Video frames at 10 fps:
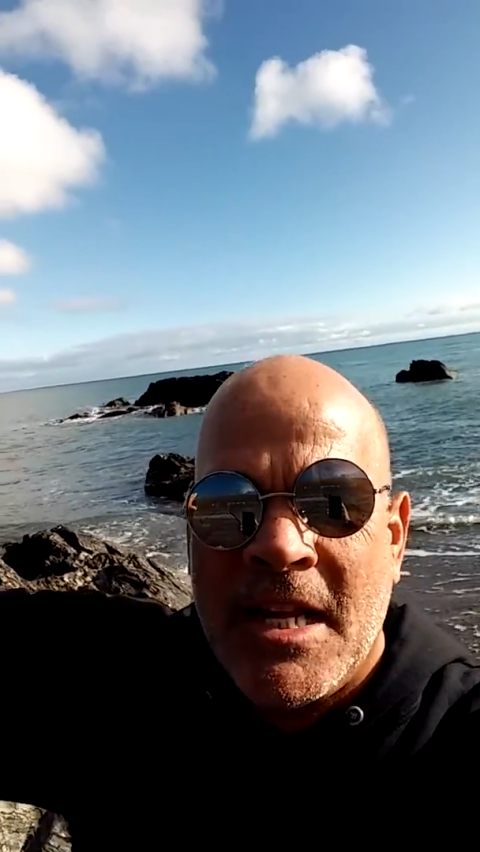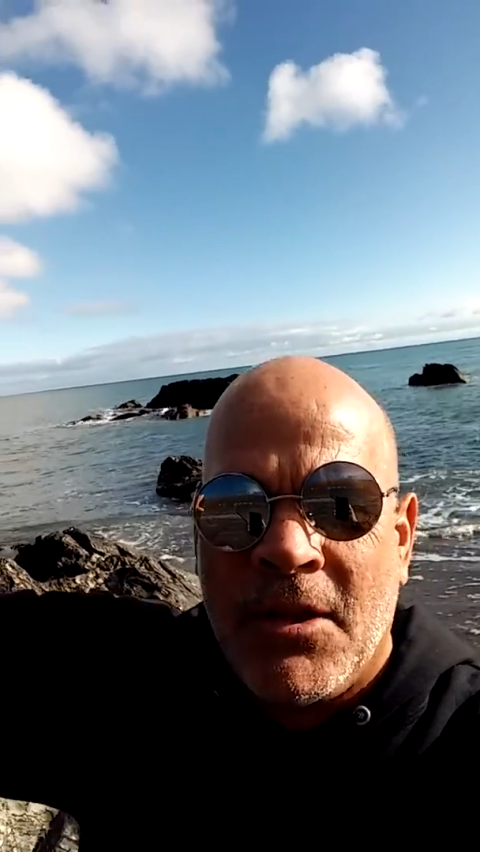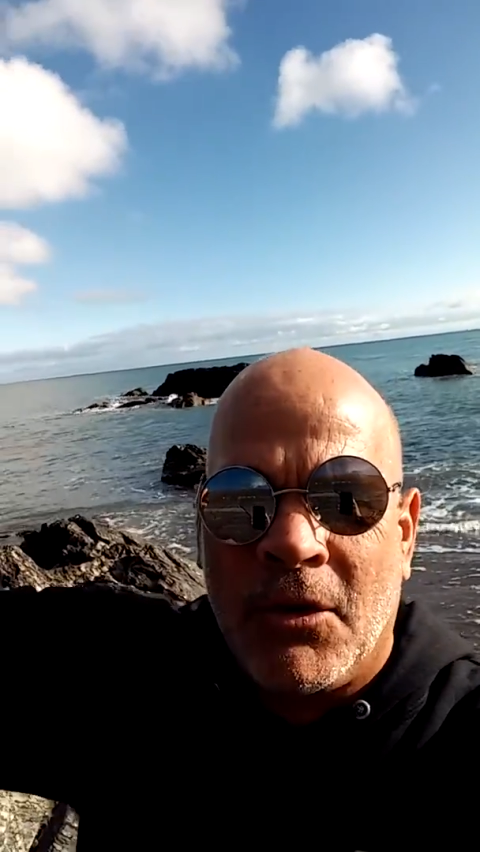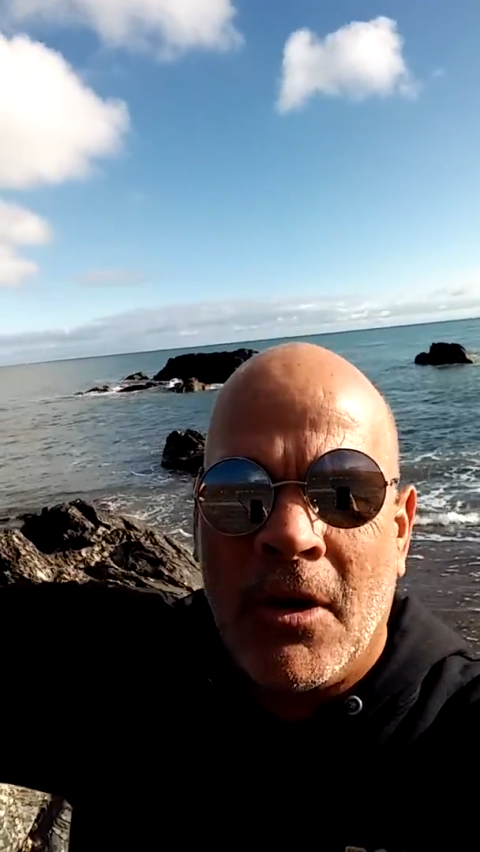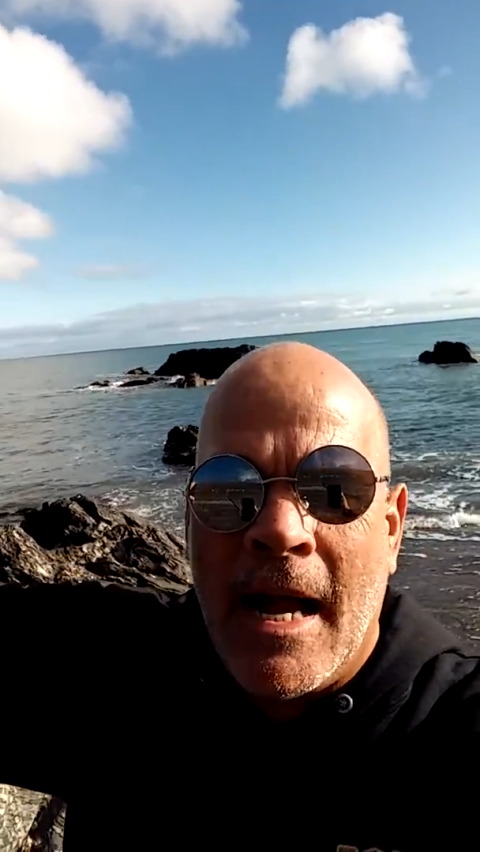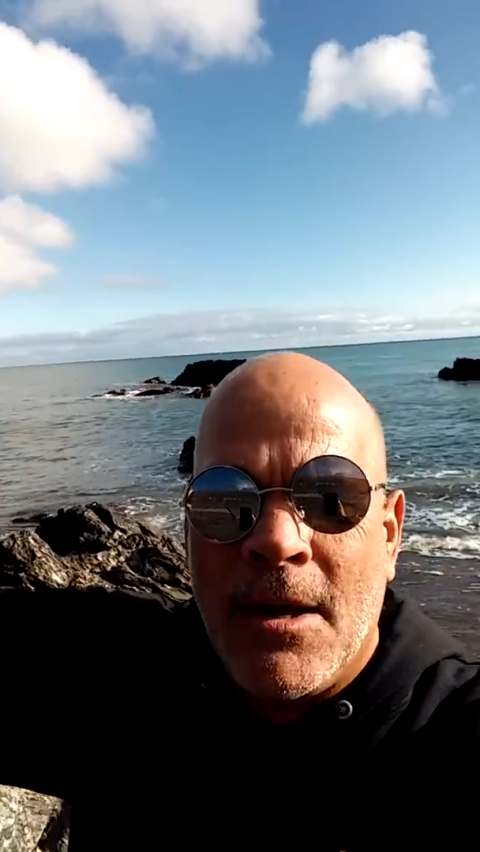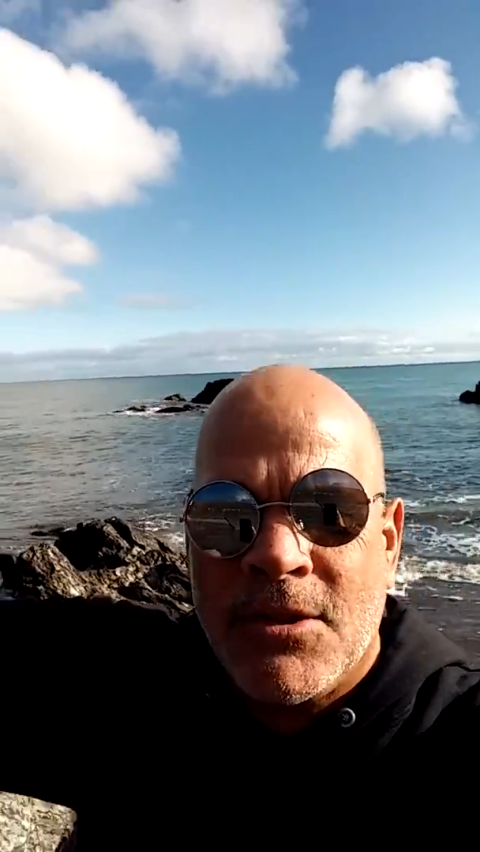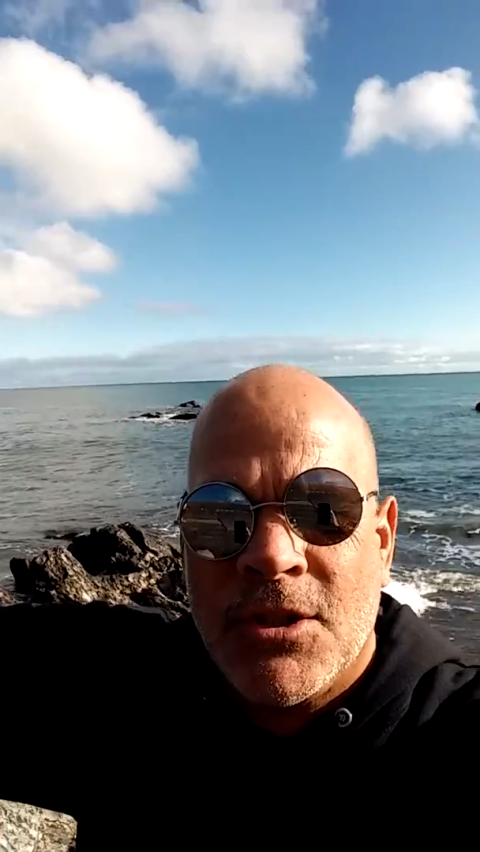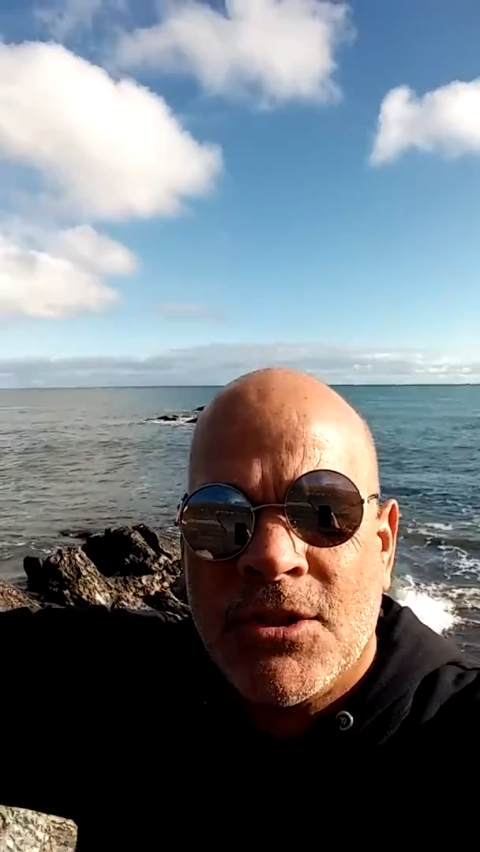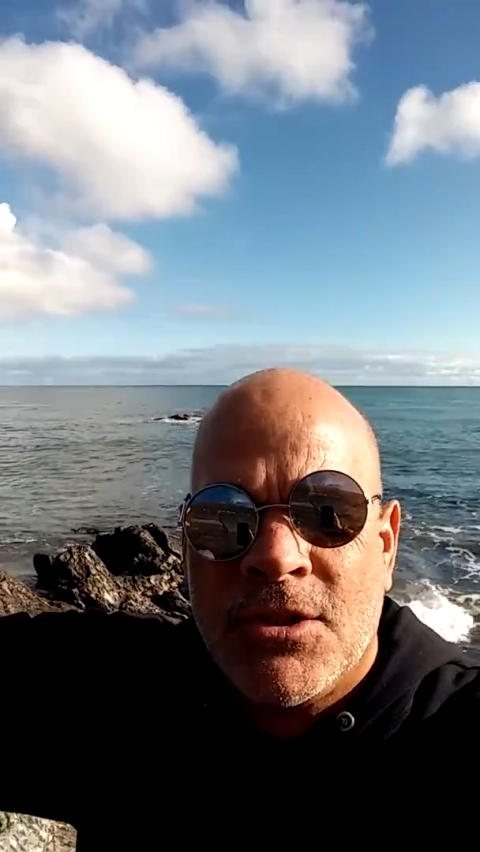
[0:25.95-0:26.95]
Now they're all
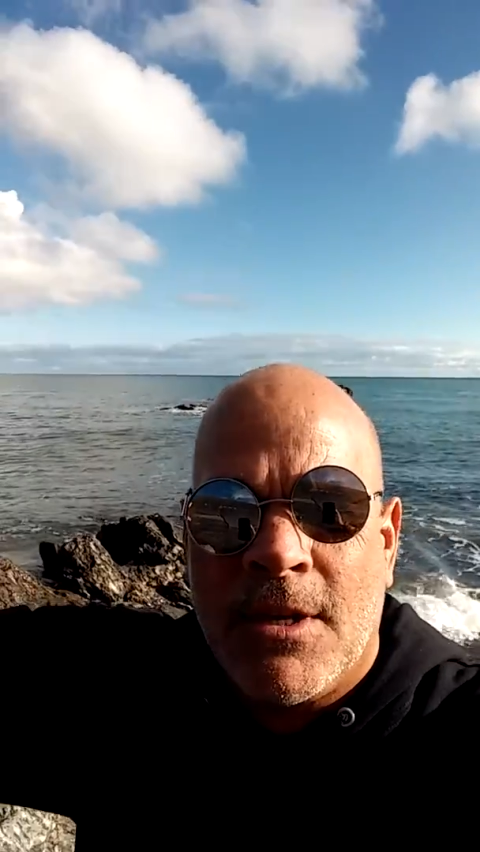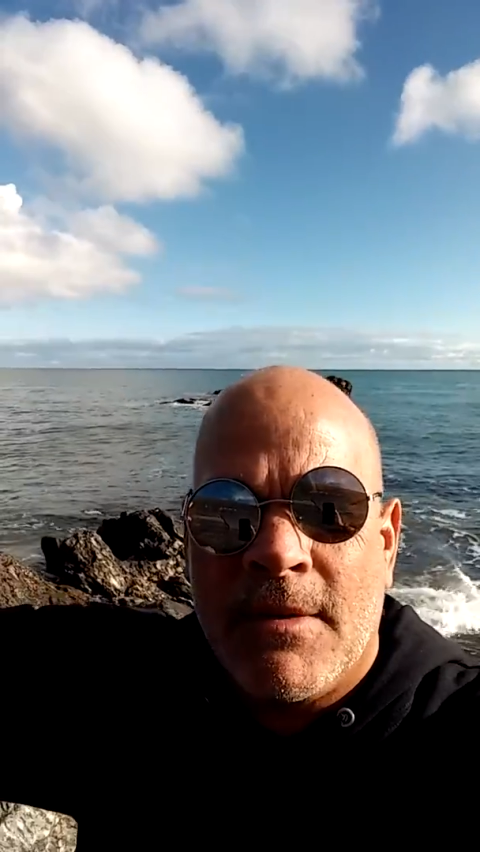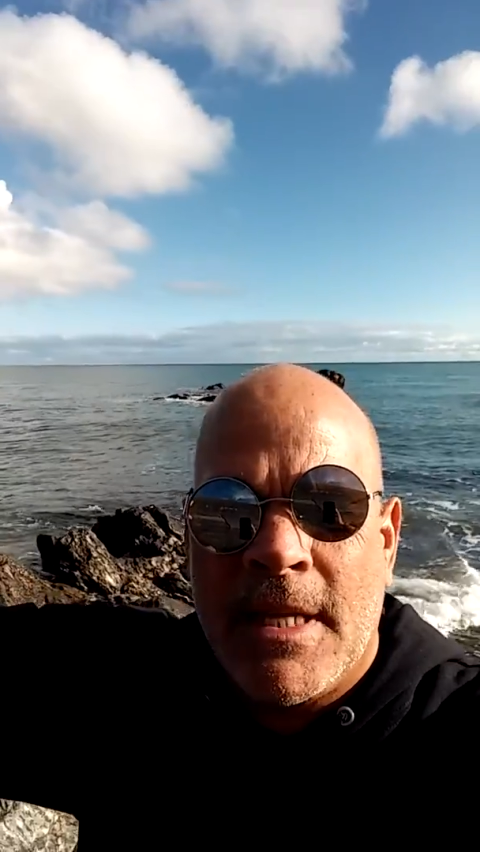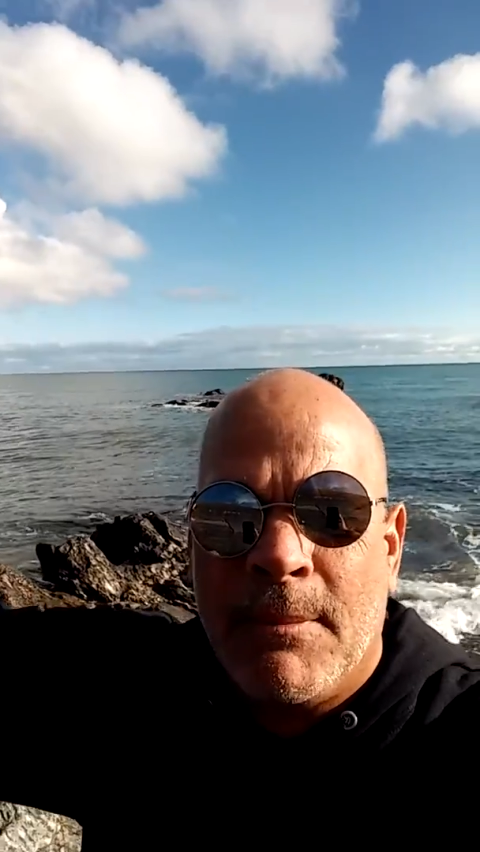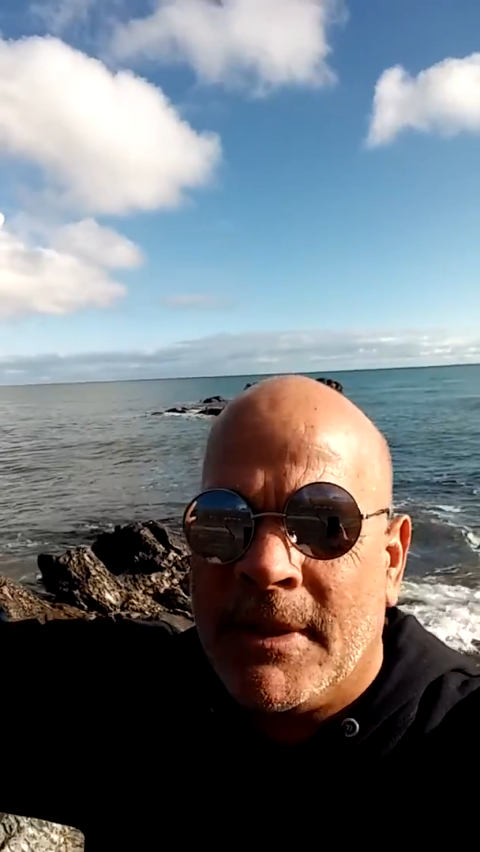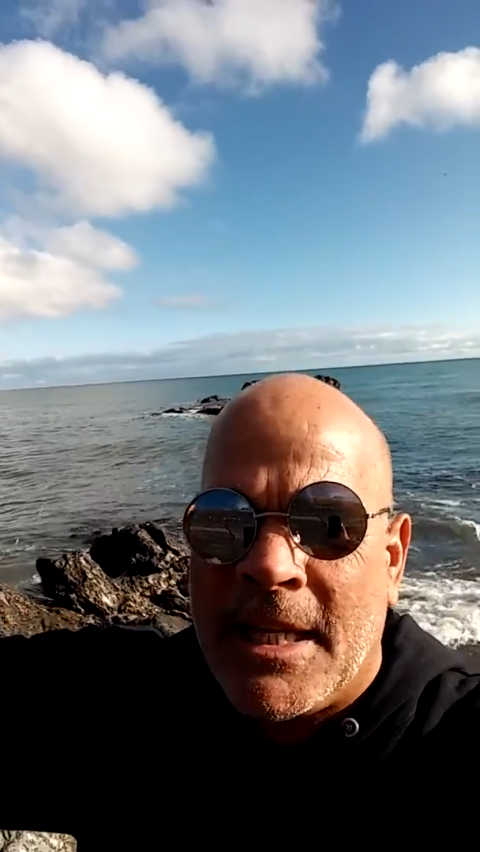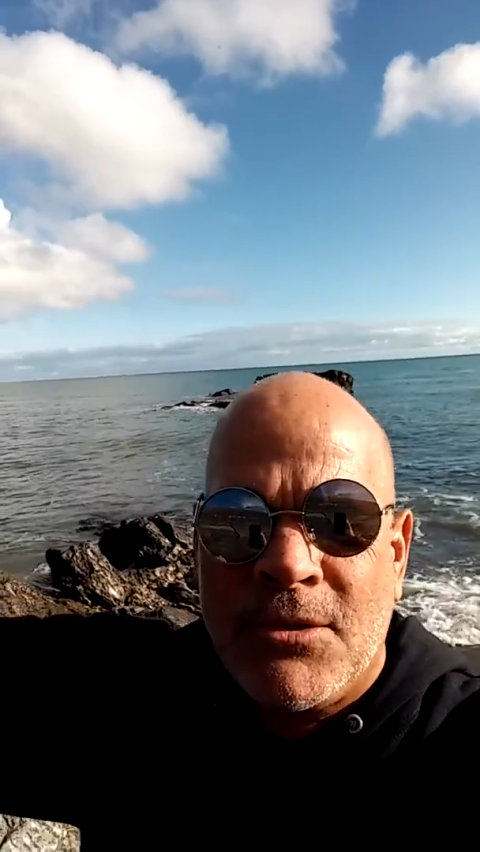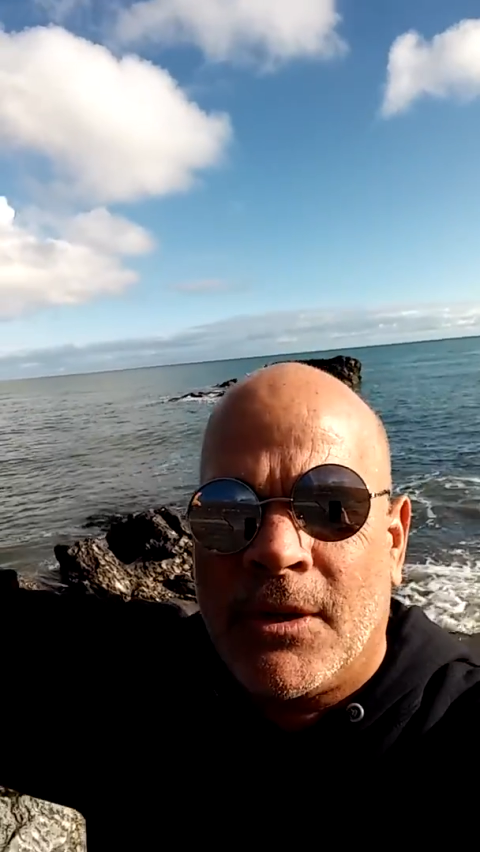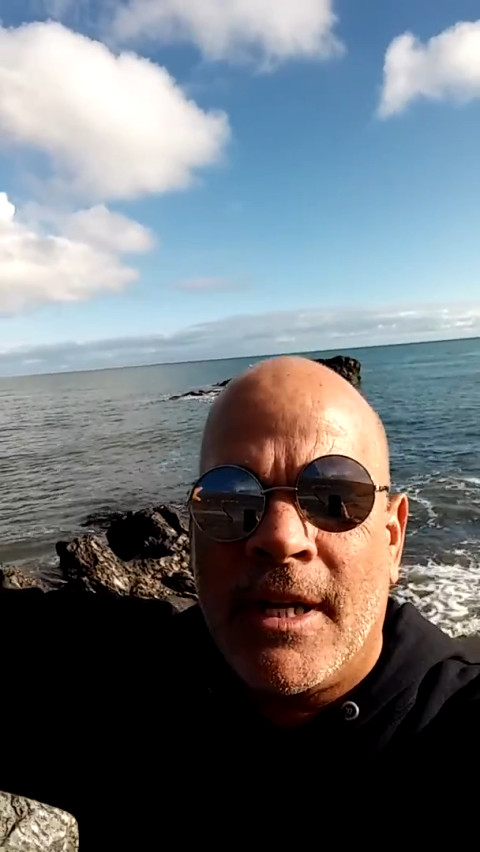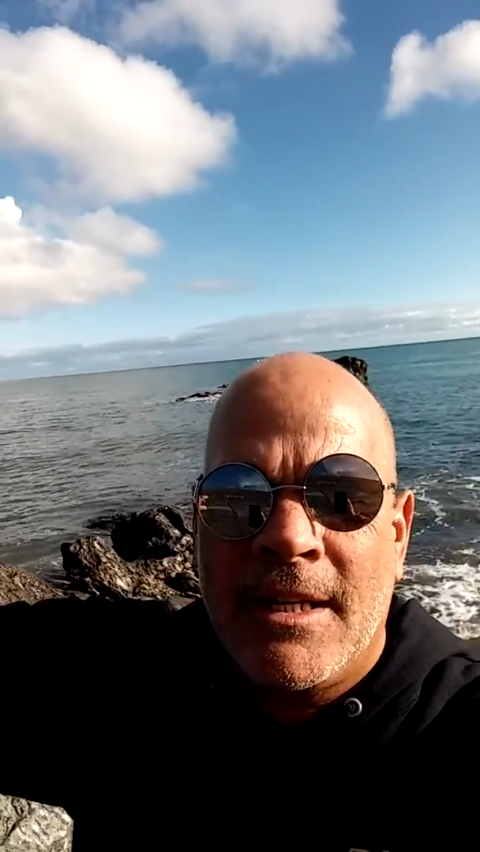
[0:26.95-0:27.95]
houses and stuff like that, but that's
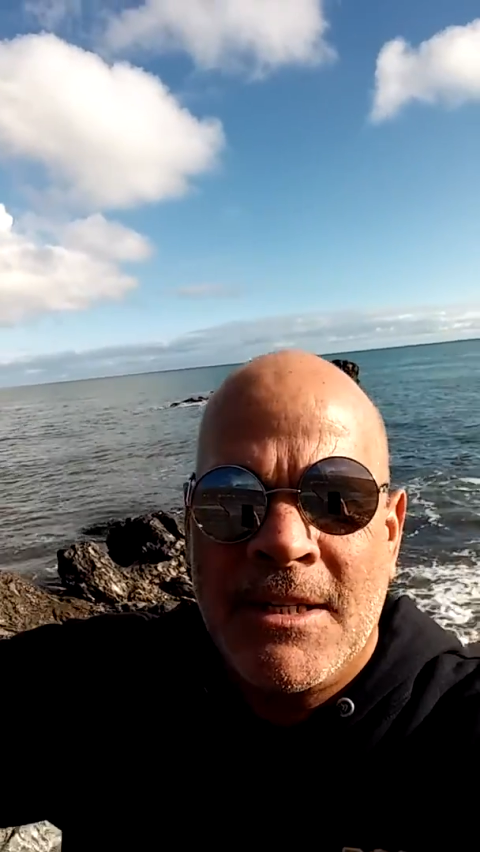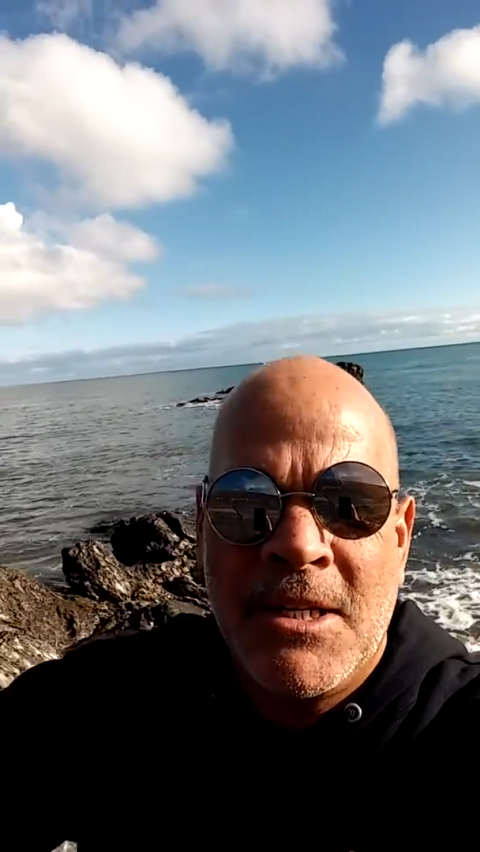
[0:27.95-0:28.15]
okay.